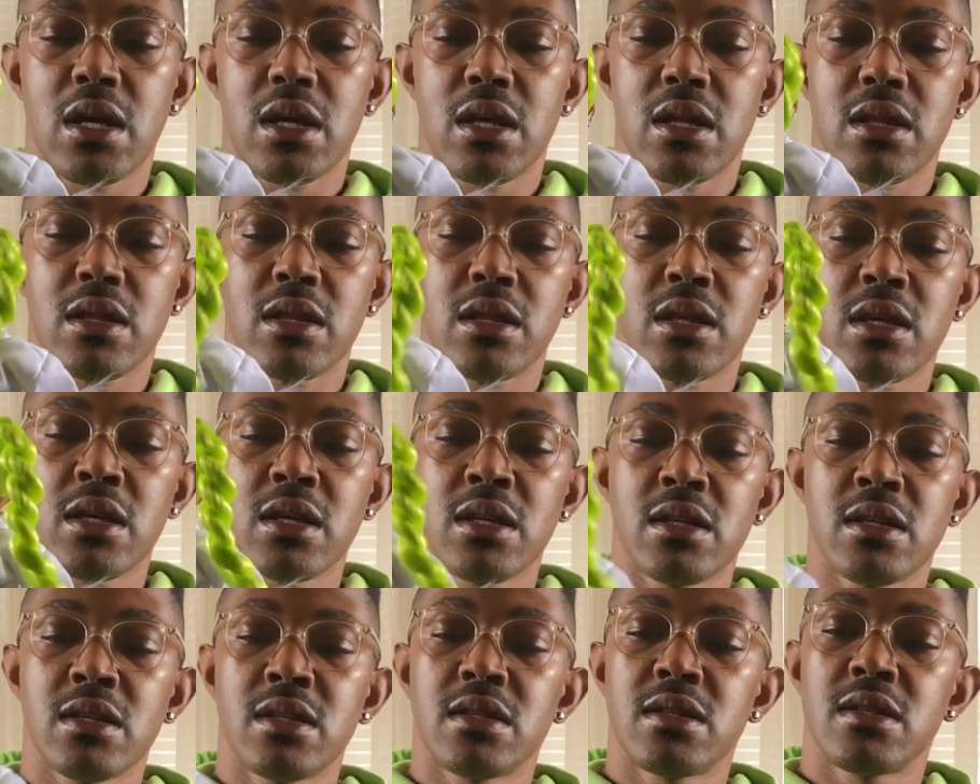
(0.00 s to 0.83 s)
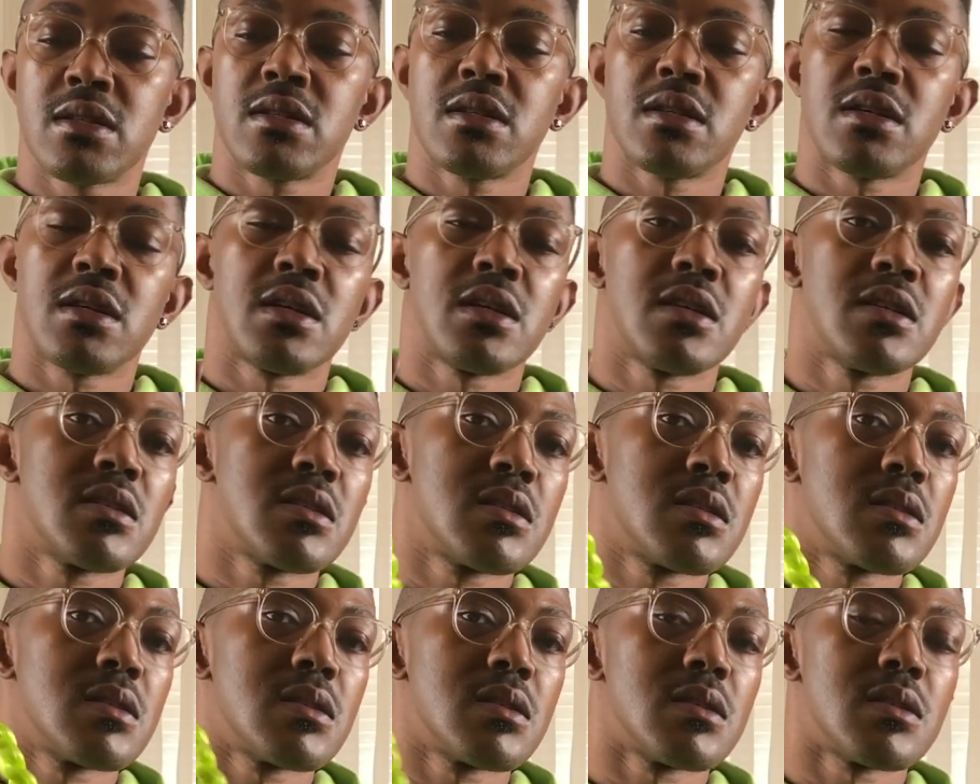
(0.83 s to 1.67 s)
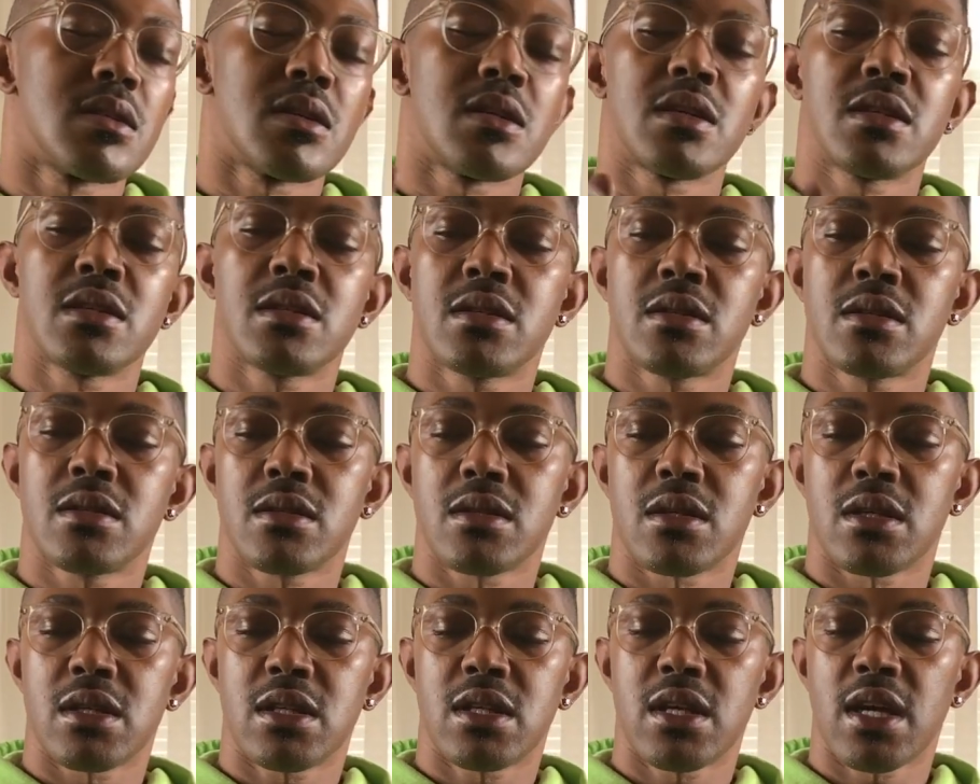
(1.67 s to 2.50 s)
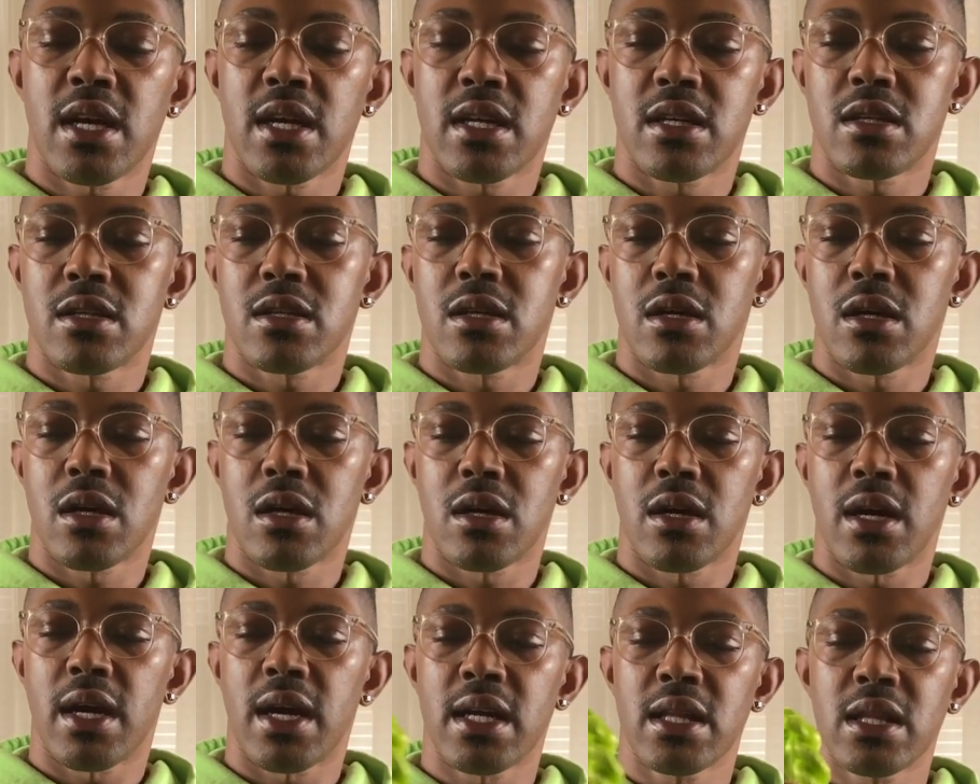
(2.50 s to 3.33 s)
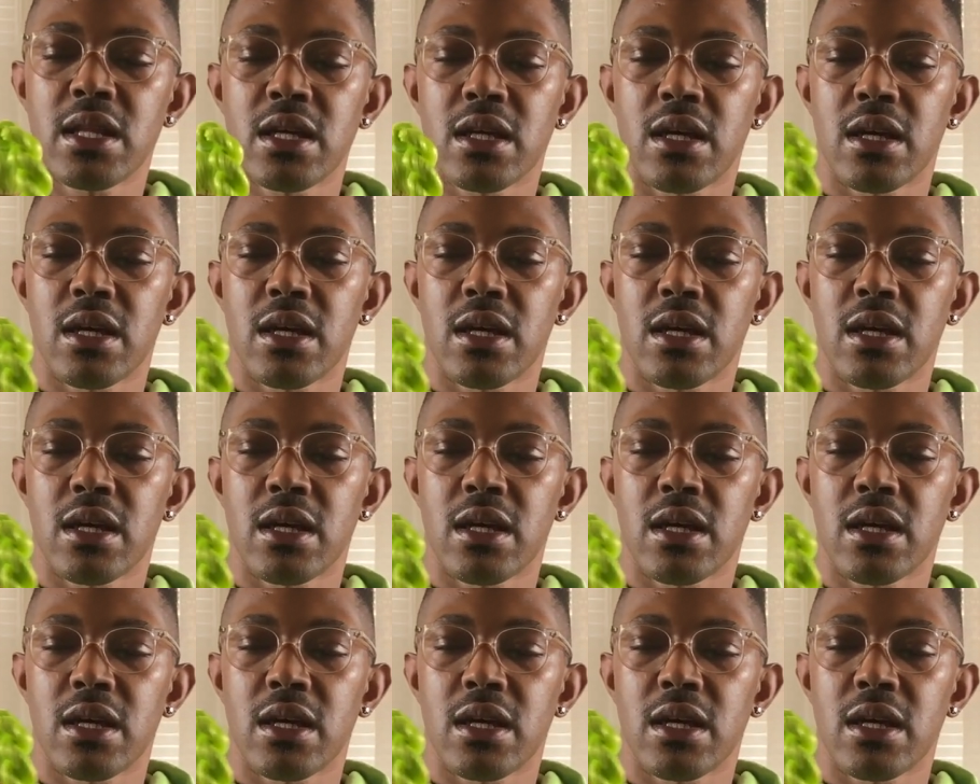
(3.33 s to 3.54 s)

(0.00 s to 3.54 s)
This is attached to her. I think